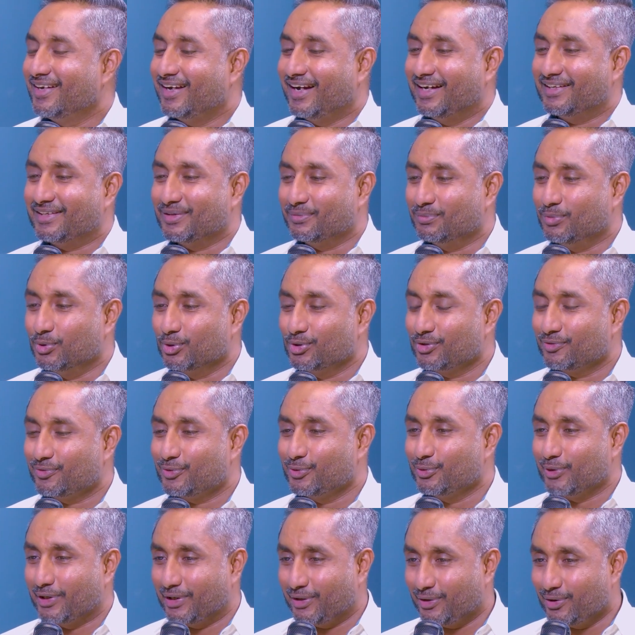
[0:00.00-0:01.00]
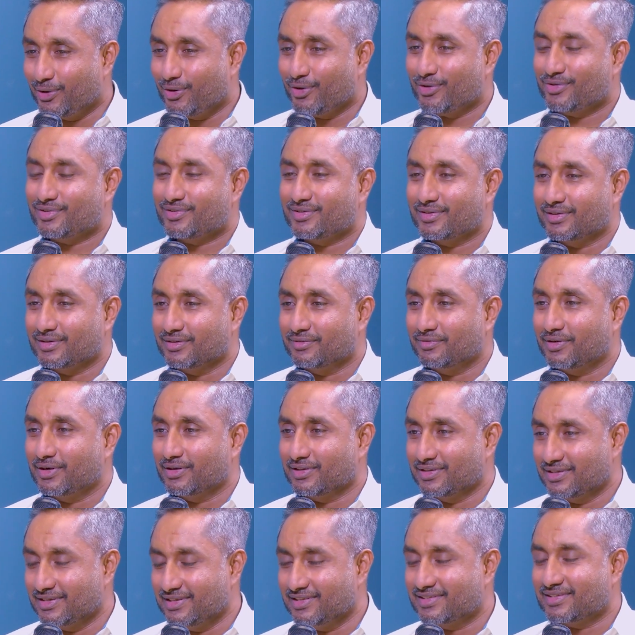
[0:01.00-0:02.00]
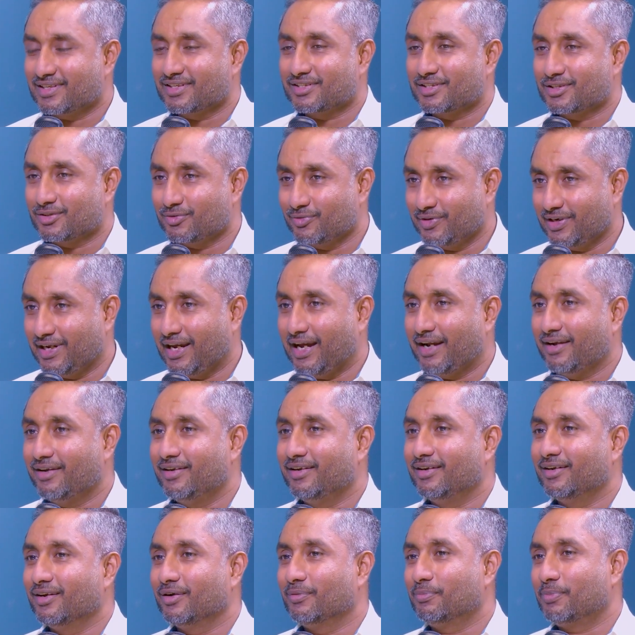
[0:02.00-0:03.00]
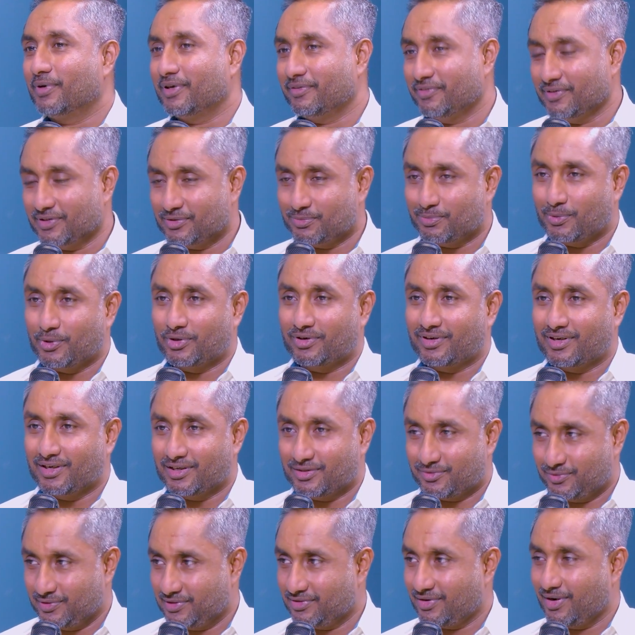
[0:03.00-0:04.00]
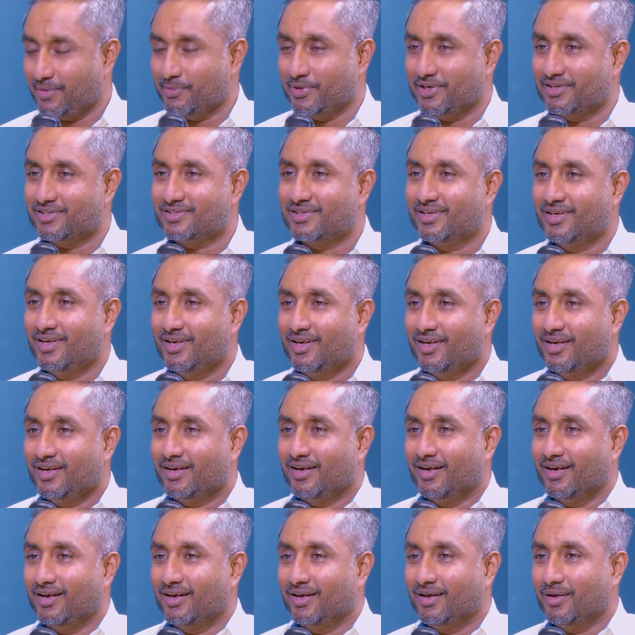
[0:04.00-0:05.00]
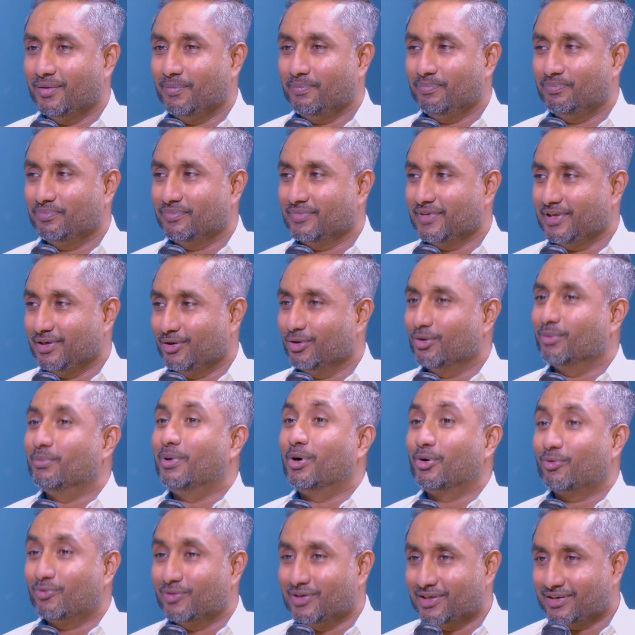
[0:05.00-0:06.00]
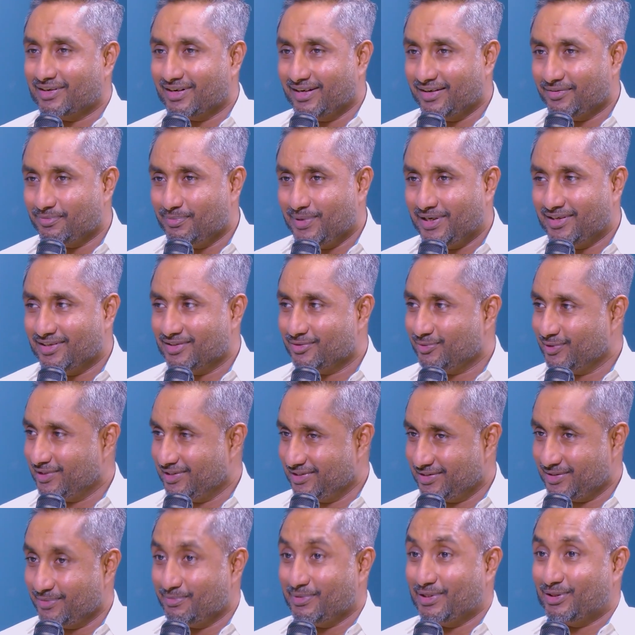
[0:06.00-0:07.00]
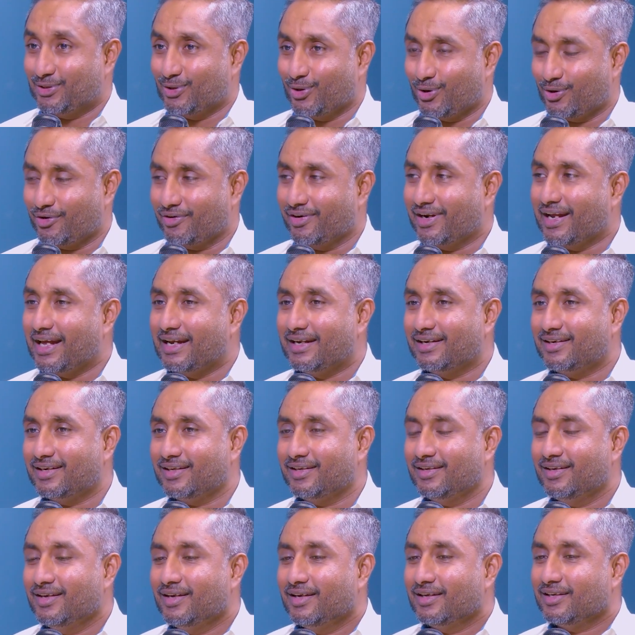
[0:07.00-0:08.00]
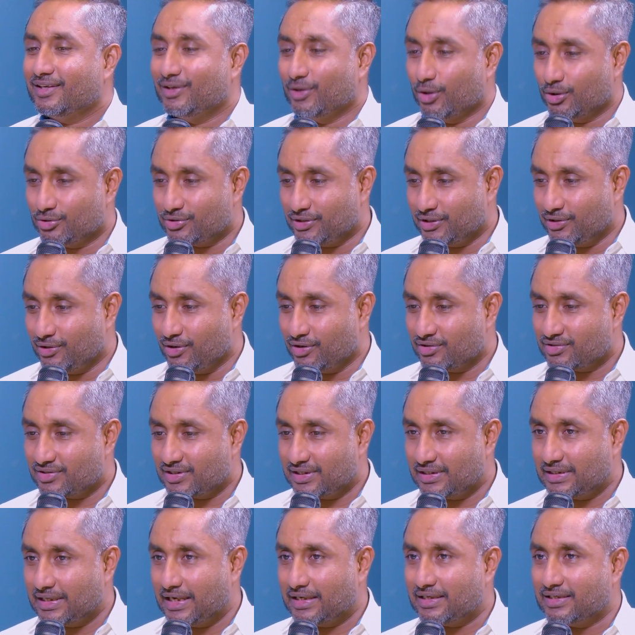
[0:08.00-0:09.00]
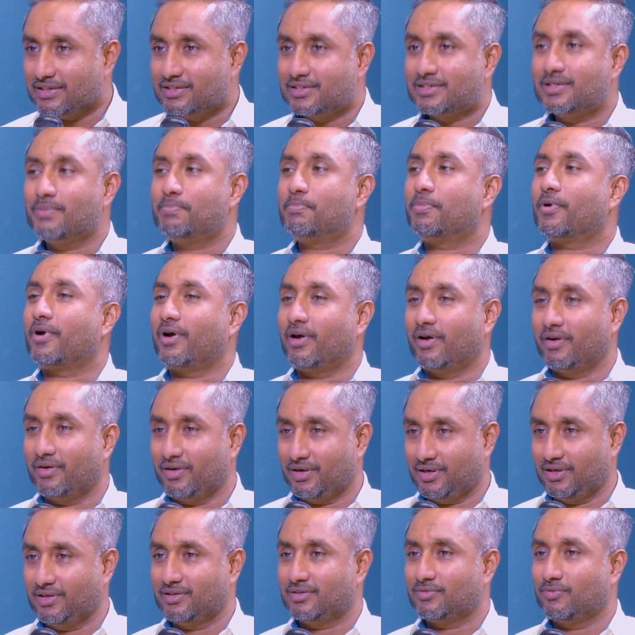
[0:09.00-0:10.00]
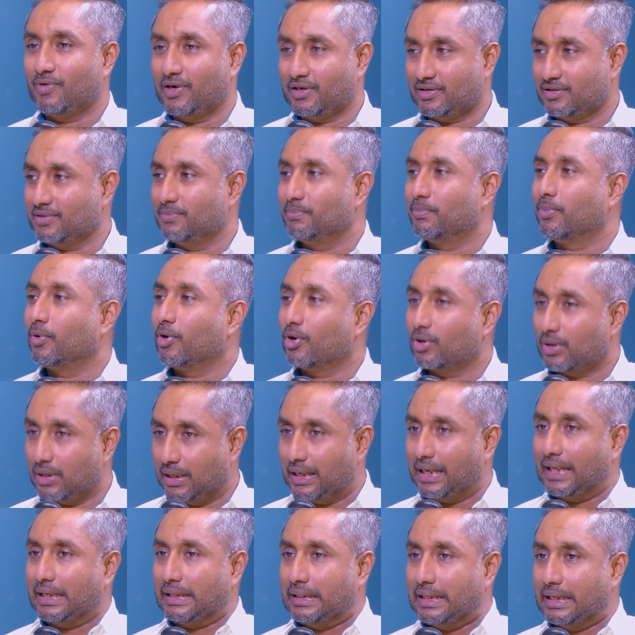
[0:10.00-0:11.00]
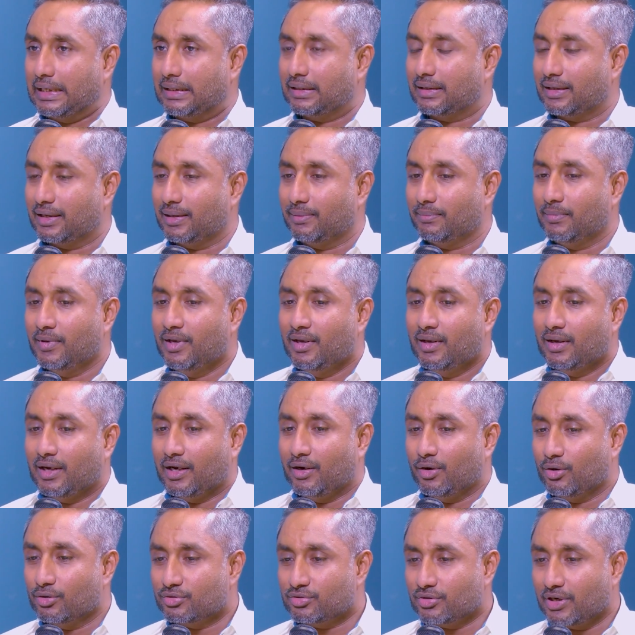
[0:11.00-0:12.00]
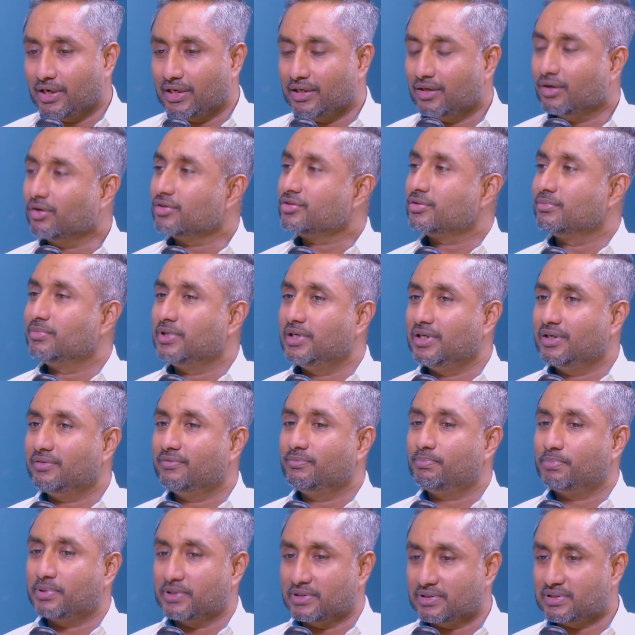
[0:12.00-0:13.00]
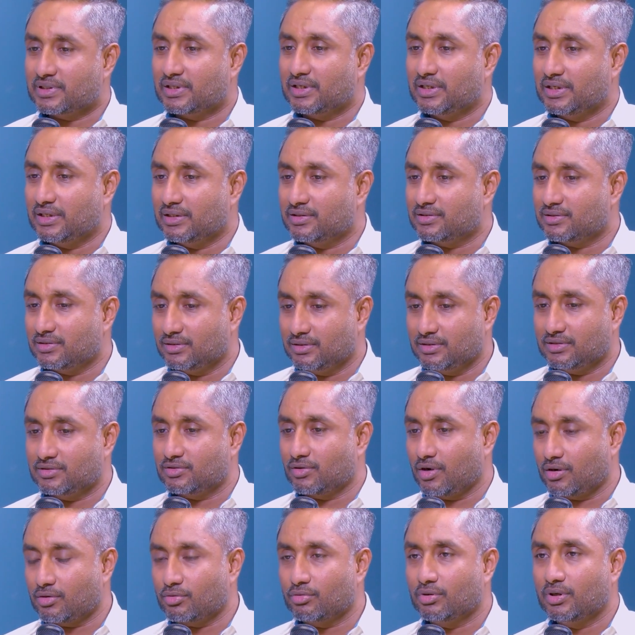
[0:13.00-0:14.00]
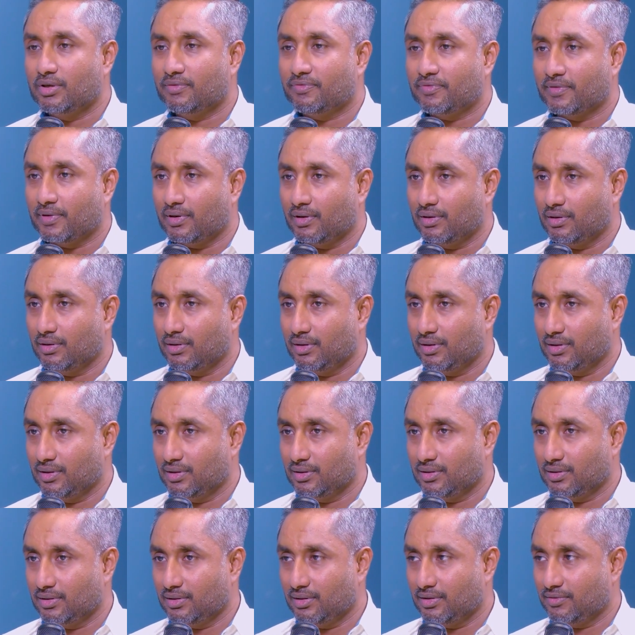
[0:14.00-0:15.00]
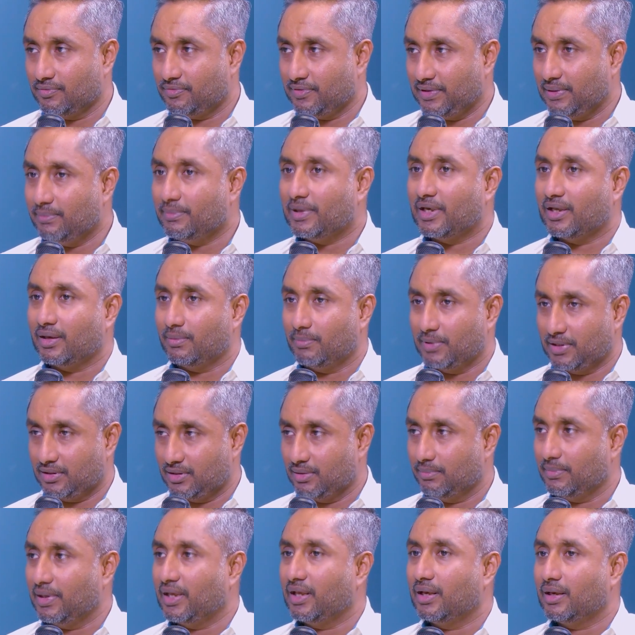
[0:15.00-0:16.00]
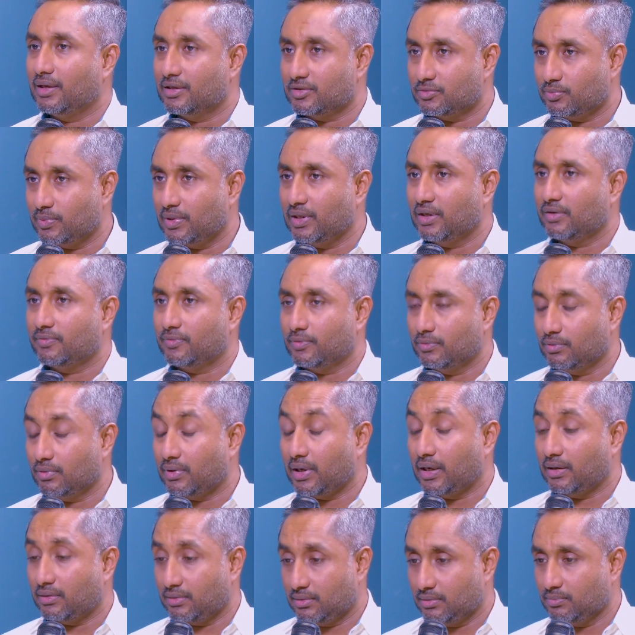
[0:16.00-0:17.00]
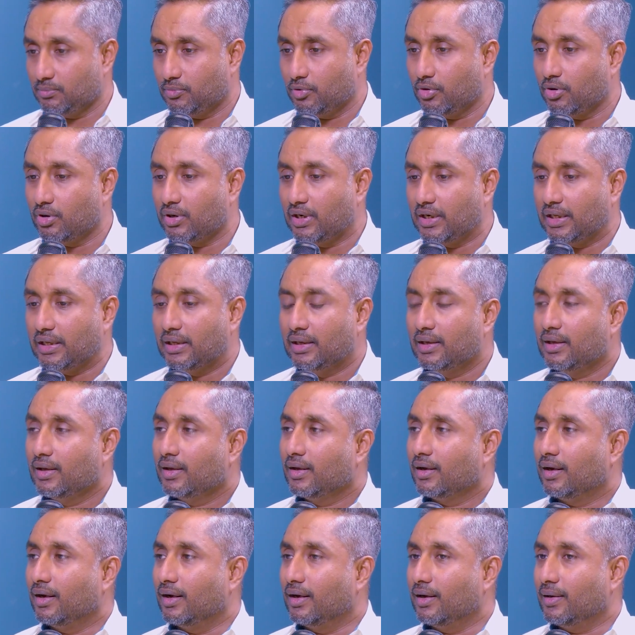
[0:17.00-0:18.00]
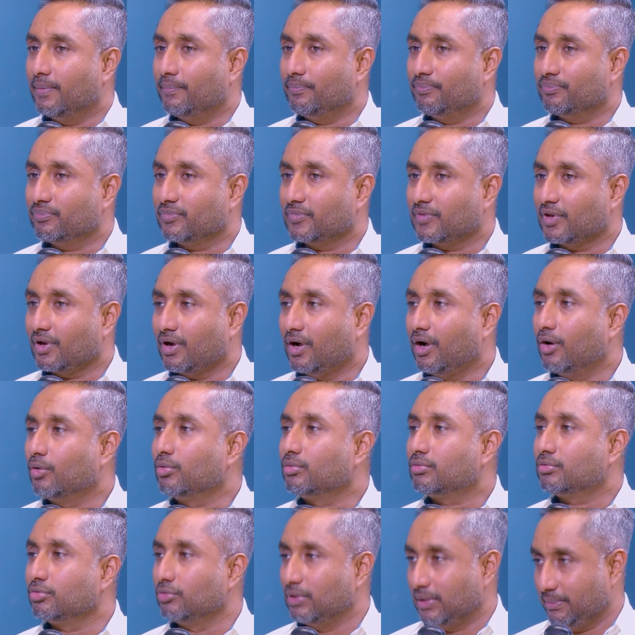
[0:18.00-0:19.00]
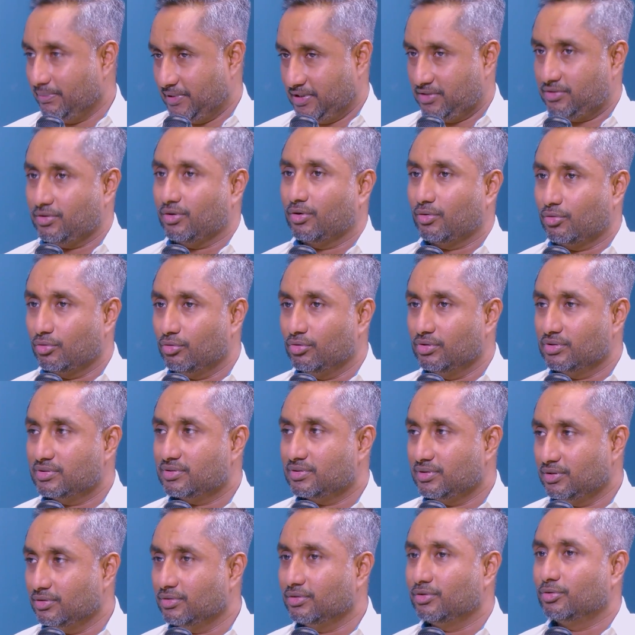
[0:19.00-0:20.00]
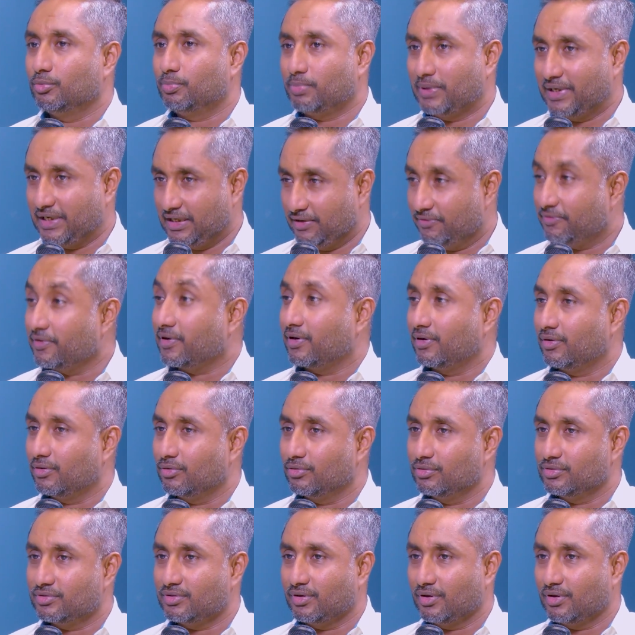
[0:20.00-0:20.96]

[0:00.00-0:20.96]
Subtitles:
I think both of you endorse one of the discussions we had in our previous podcast with Ramesh, about work-life balance, whether it's a myth or a reality. He also endorsed saying that it's the priority, it's what's important at that time. And also, I also believe personally, it's not only for the female, but the male as well, if you look at it broadly, how to limit your roles. You play different roles.